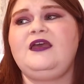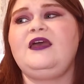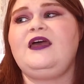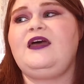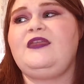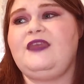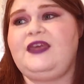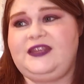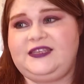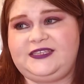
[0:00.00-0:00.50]

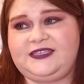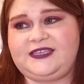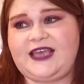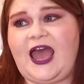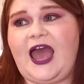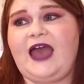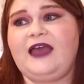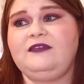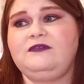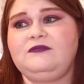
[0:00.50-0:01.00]
and then it
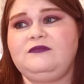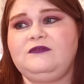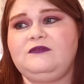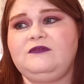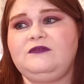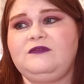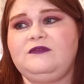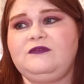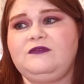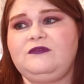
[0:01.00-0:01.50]
sat
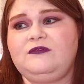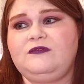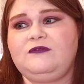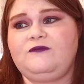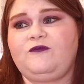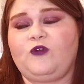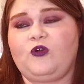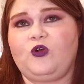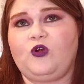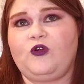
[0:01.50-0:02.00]

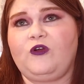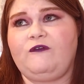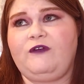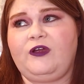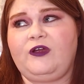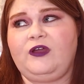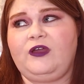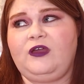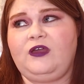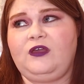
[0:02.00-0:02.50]
for a
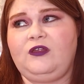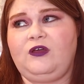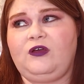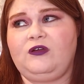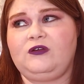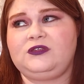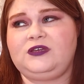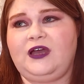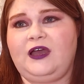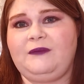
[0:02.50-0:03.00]
very
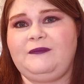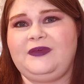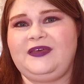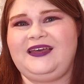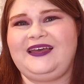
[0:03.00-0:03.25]
long time.